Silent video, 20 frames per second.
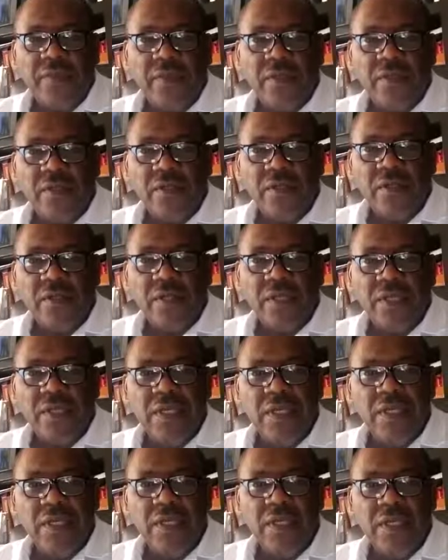Now,
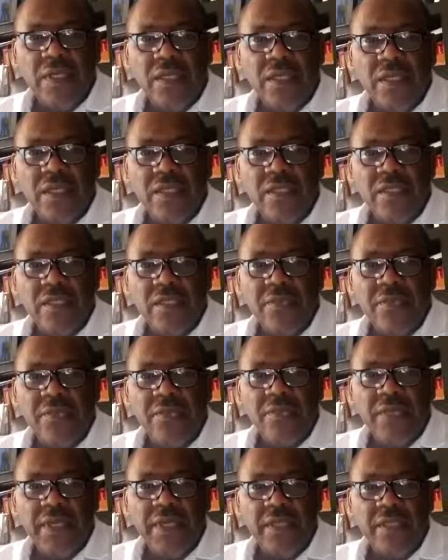DNA is the
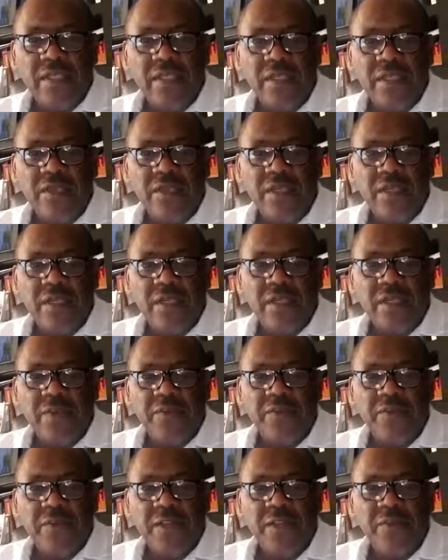basic, the
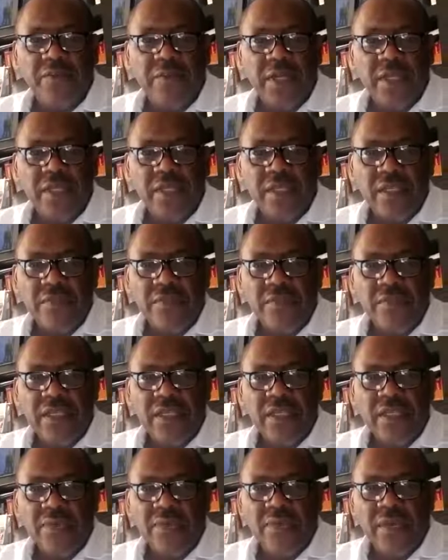fundamental
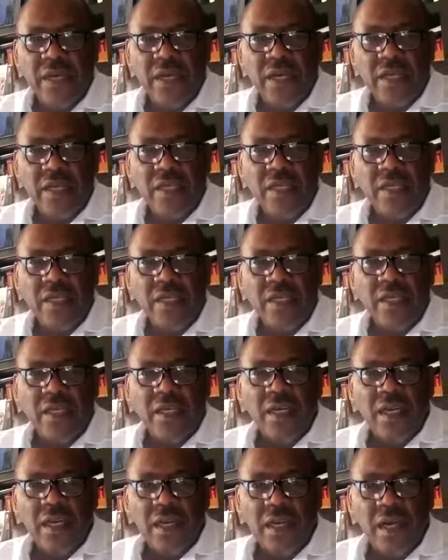building block
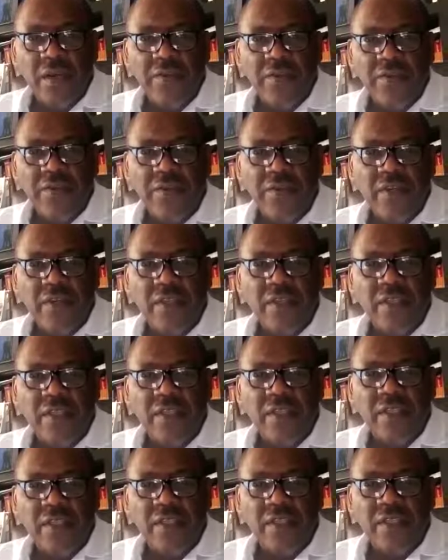of
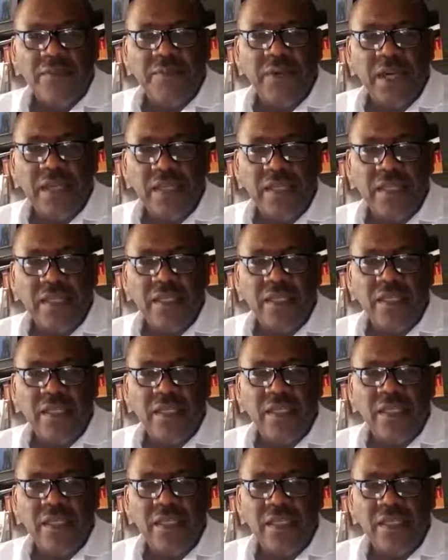the body
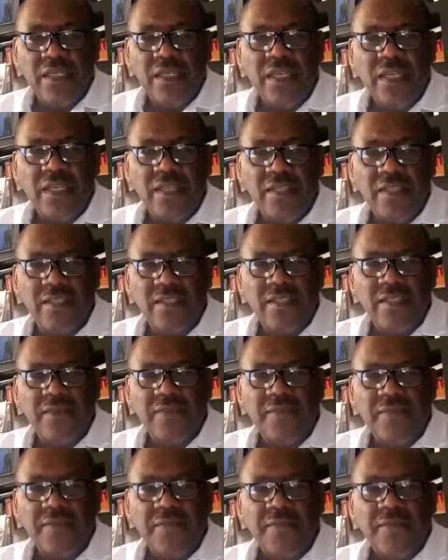in the cells.
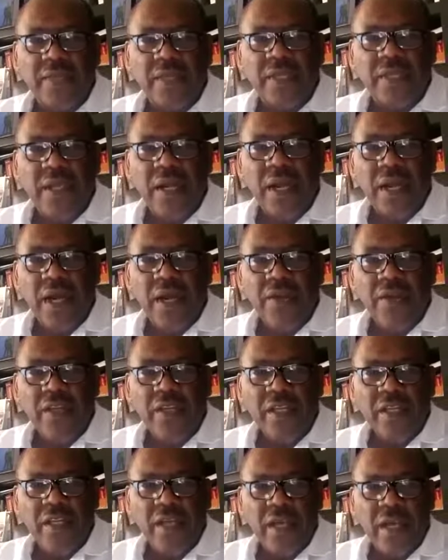
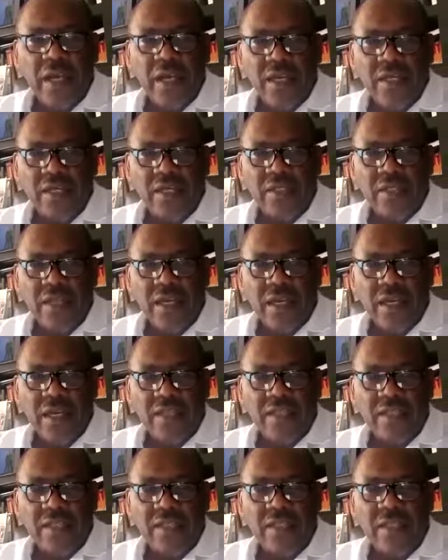RNA acts
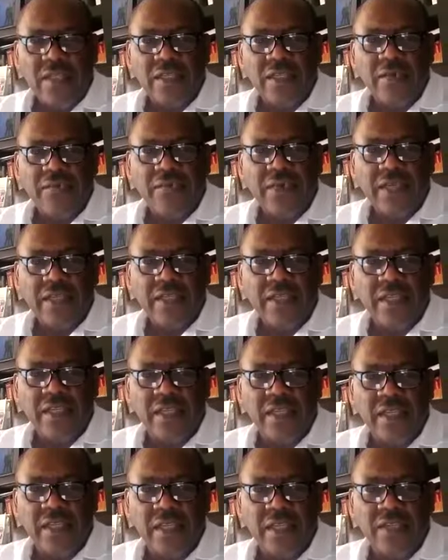as sort of
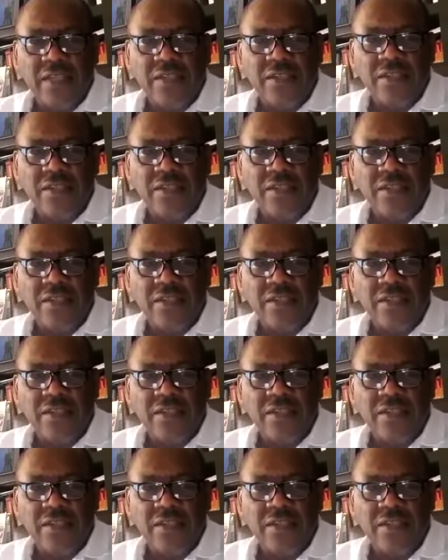messengers.